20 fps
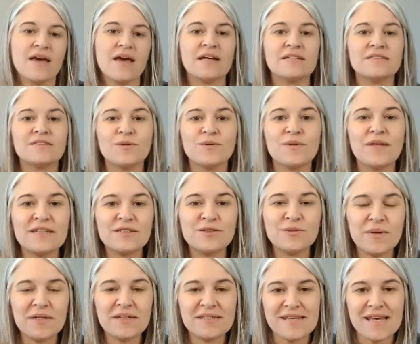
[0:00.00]
And so that's
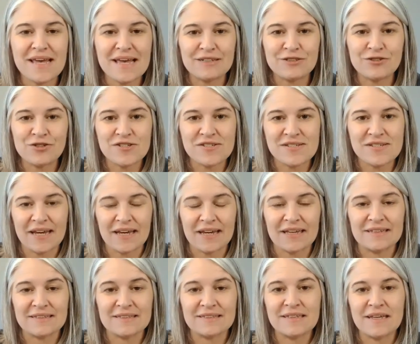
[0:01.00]
what's interesting
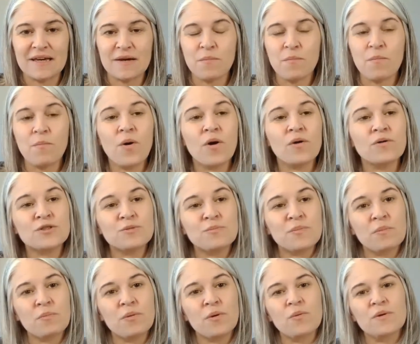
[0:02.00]
is most
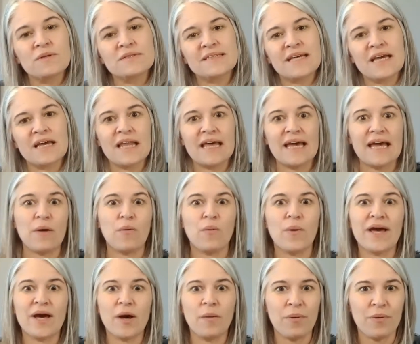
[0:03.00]
people will say, like, I
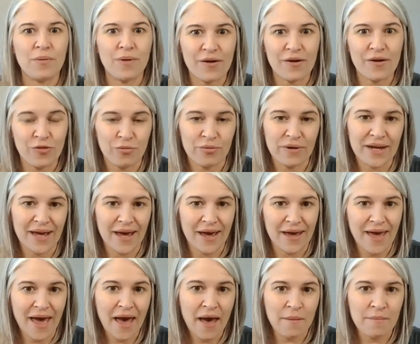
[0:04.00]
wake up around 3
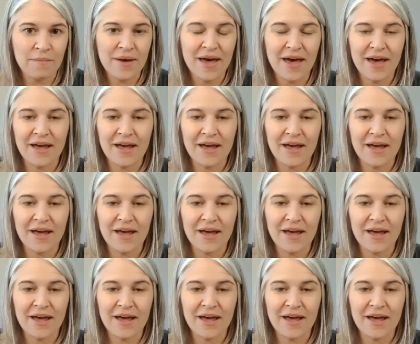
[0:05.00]
a.m.